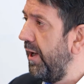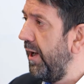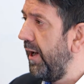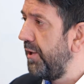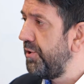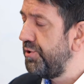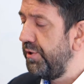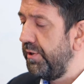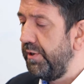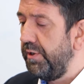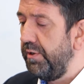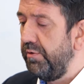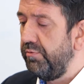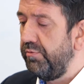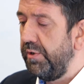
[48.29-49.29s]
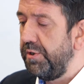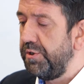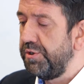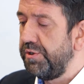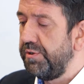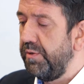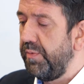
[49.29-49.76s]
actually
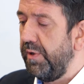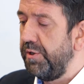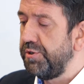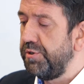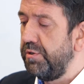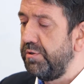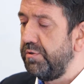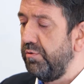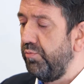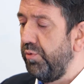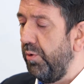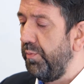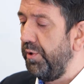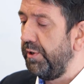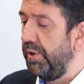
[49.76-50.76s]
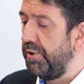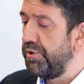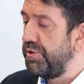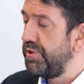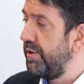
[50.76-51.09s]
reach the patient or population